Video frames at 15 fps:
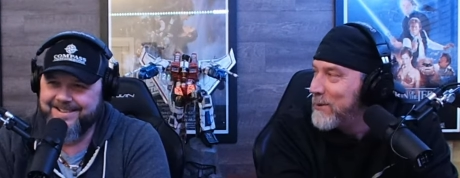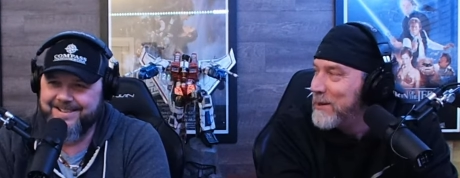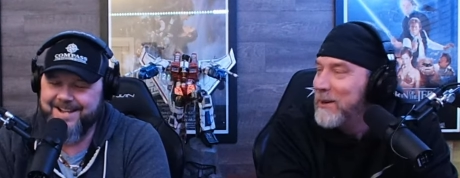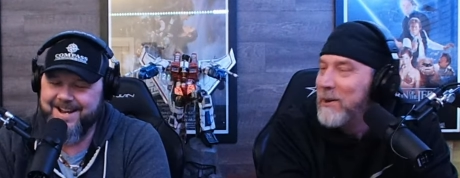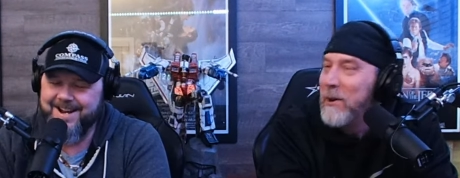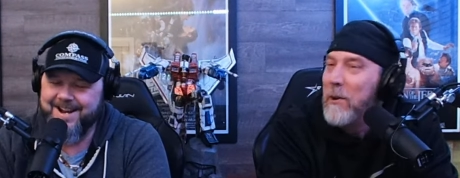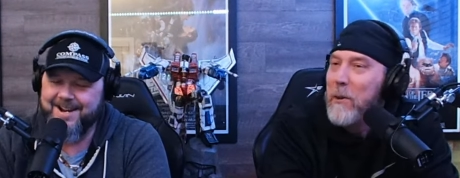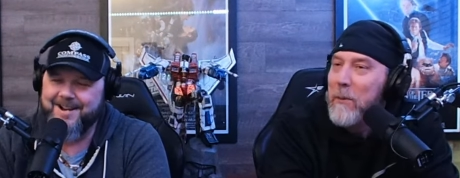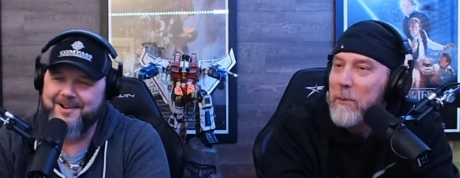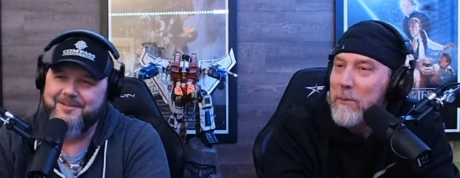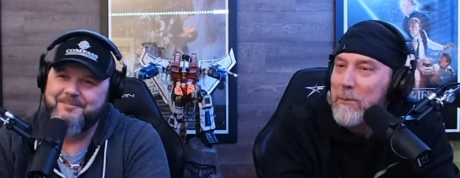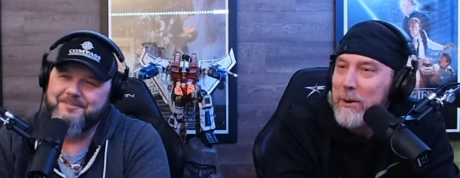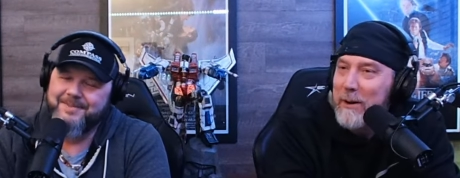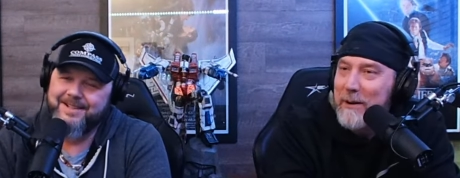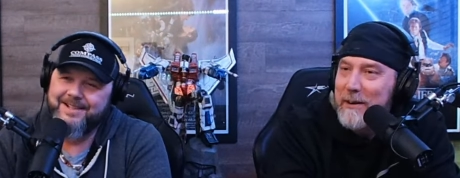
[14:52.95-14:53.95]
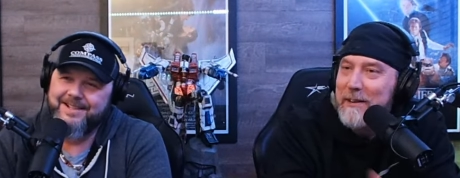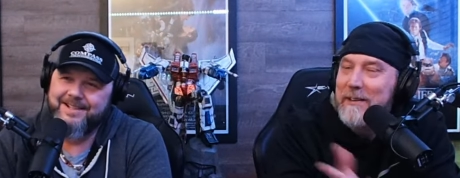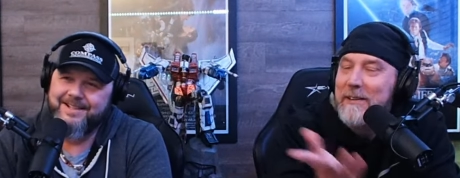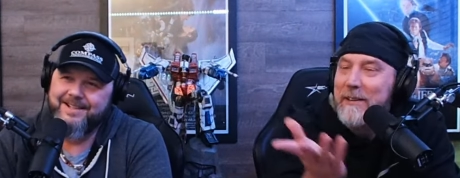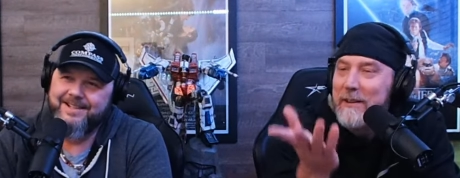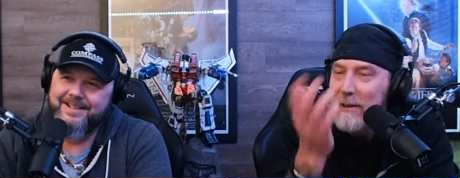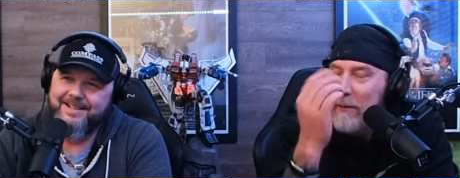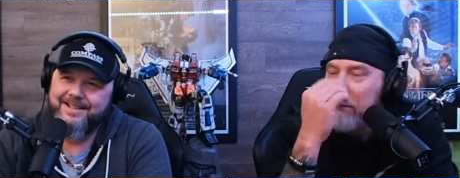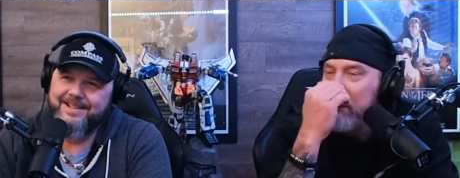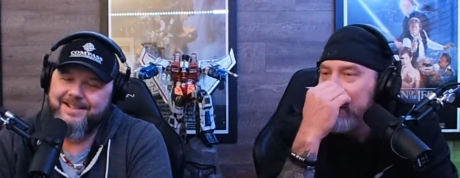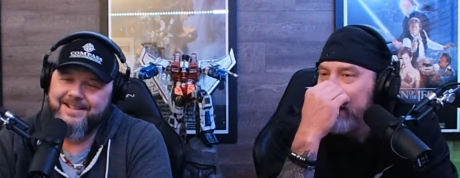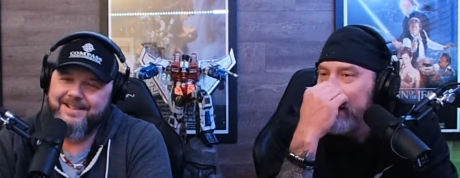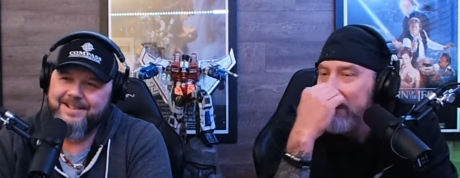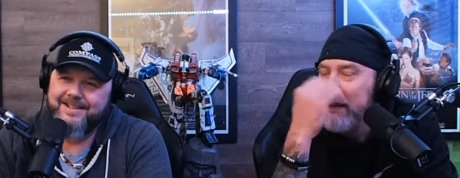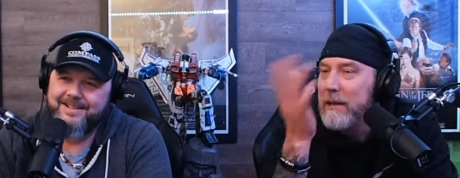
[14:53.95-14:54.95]
Speaker 1: Damn. But
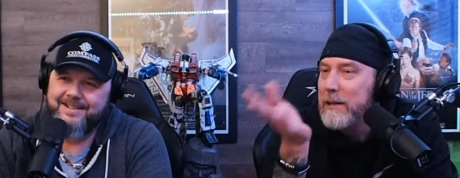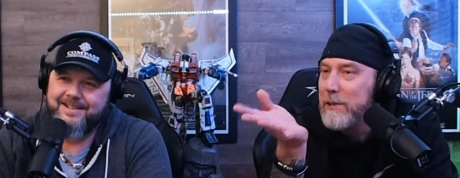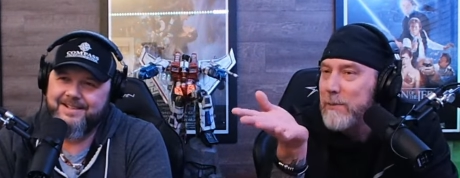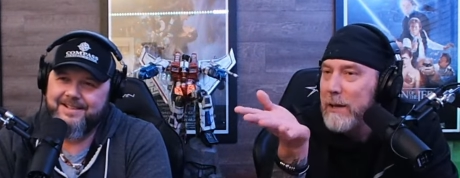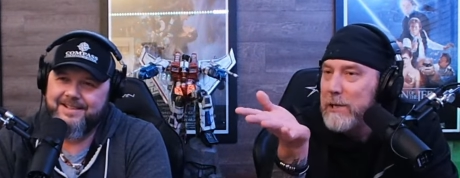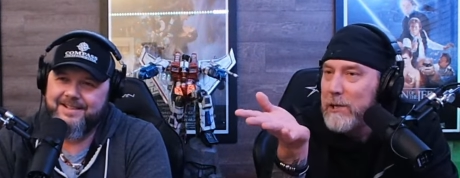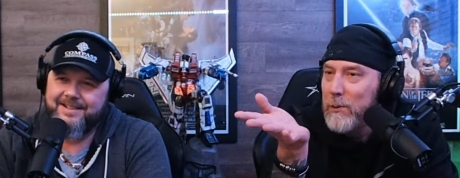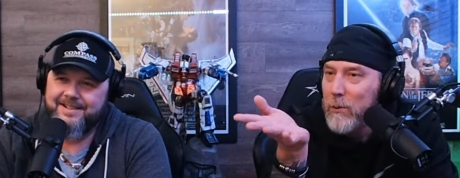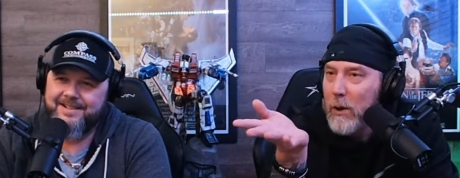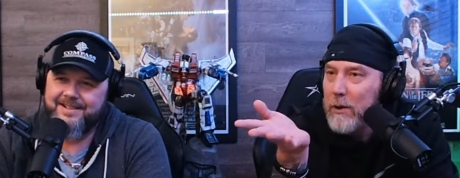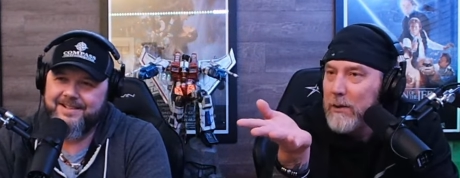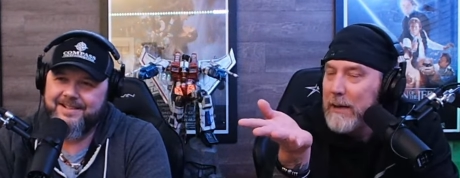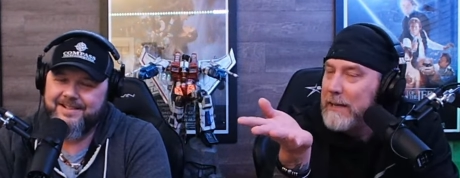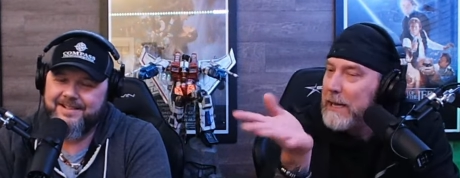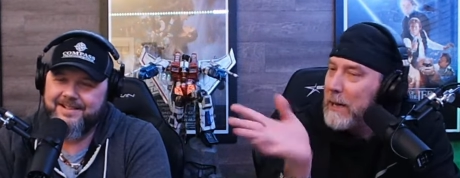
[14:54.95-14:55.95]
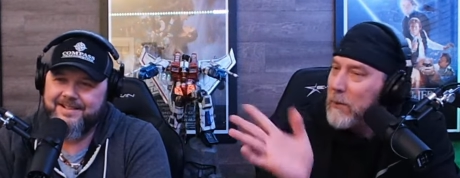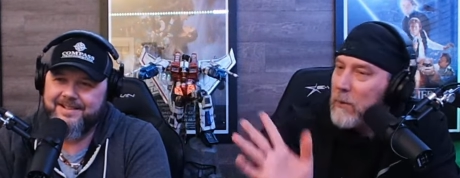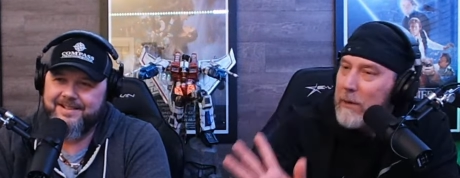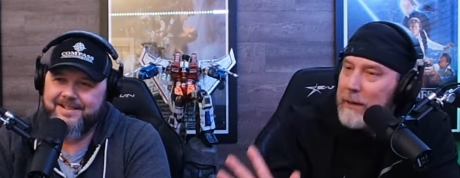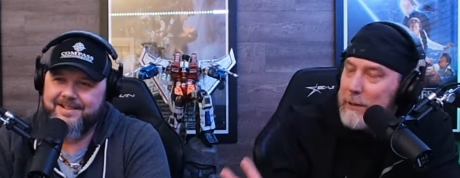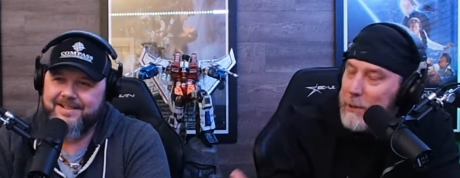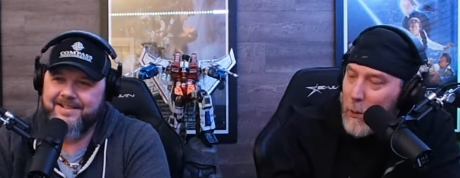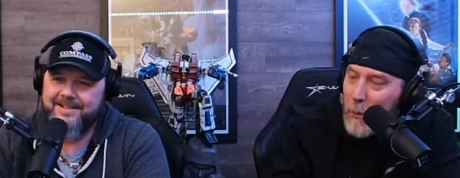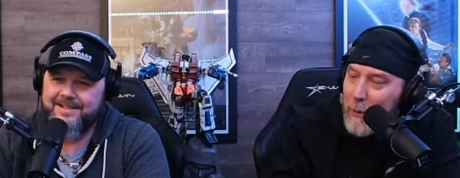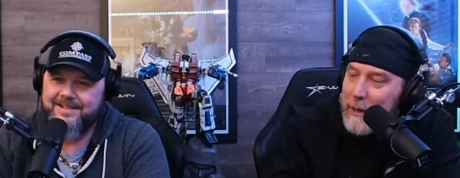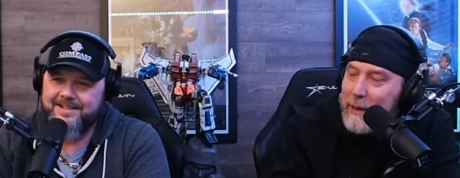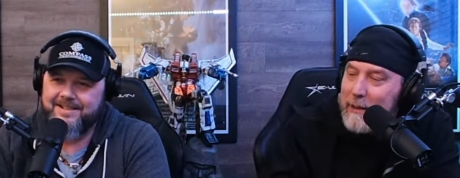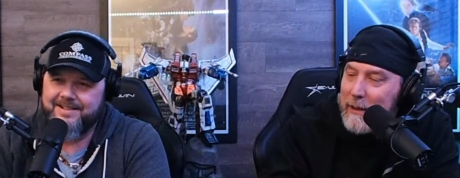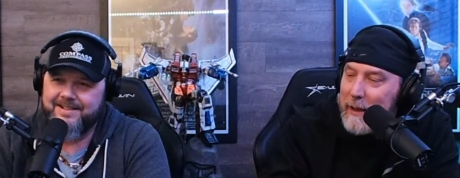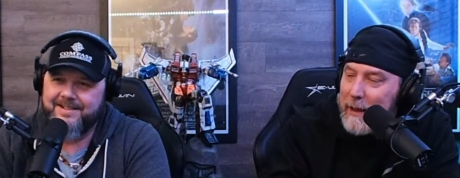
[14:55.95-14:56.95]
it just makes you wonder. He didn't really do
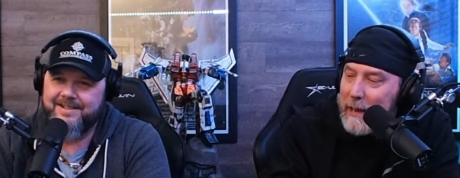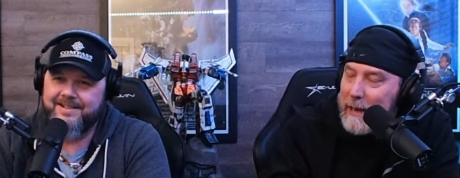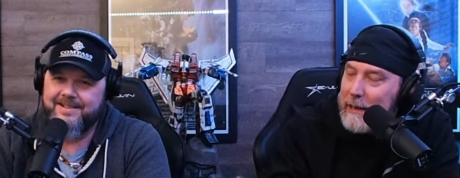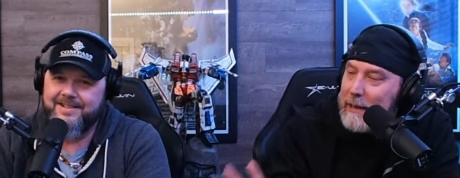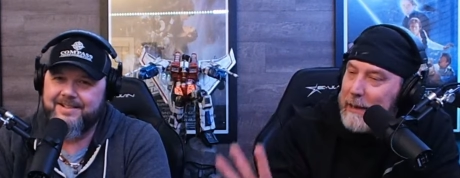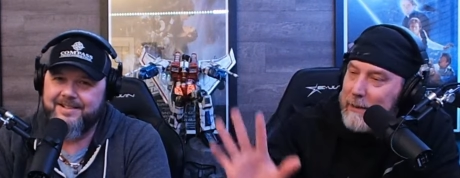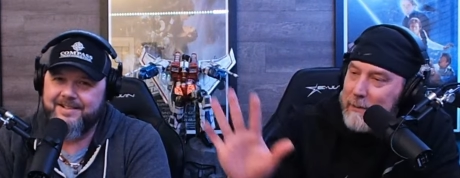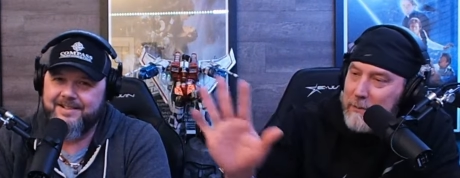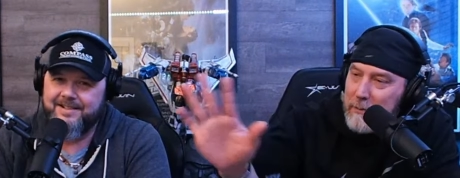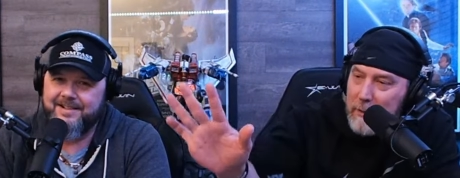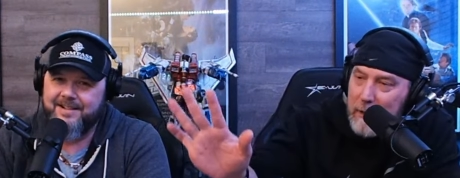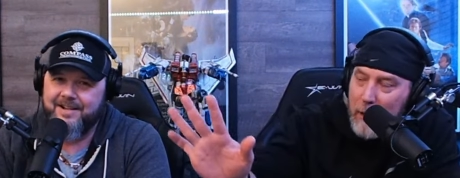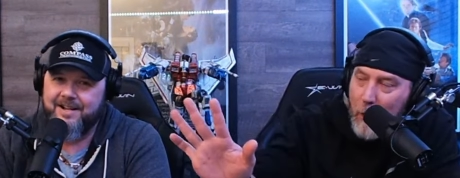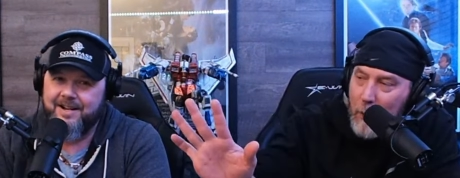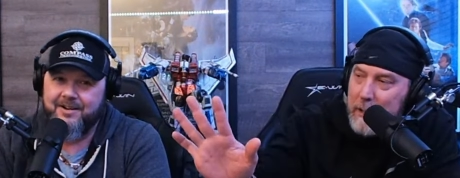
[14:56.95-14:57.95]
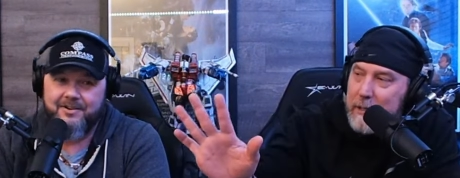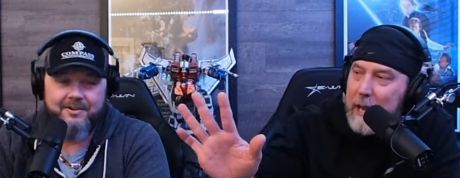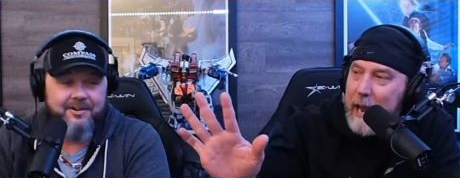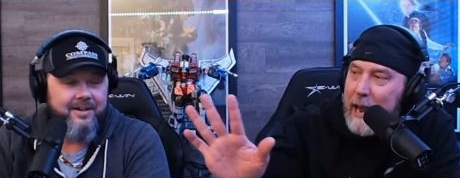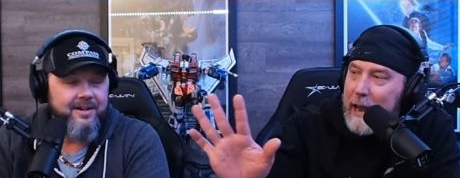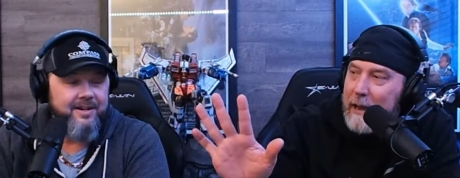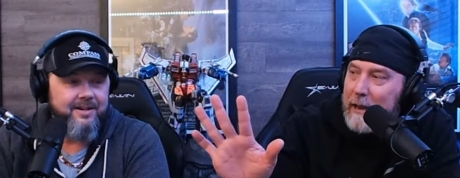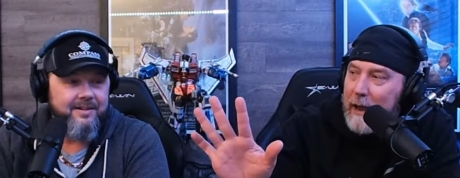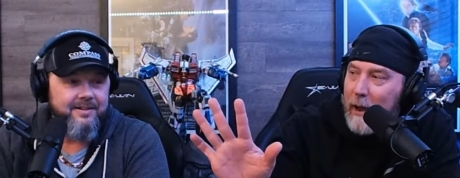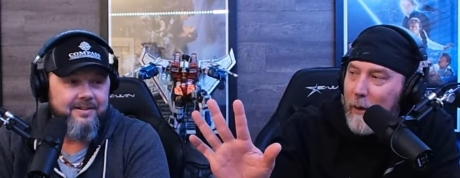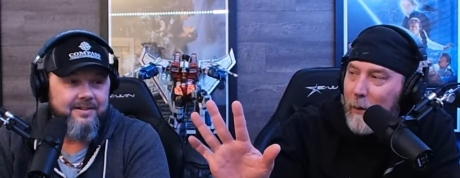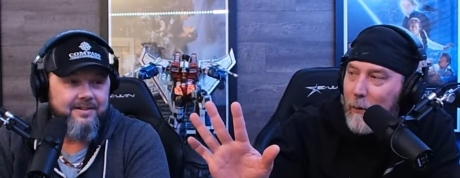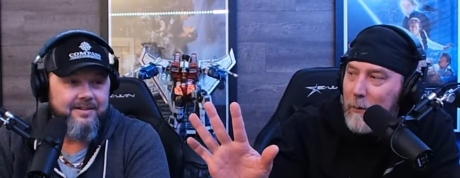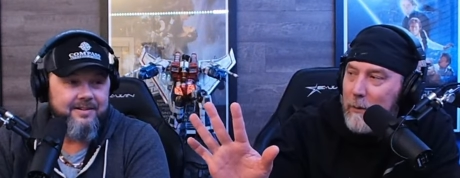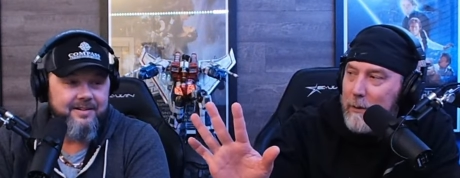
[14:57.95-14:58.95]
anything. He did hold his hand out.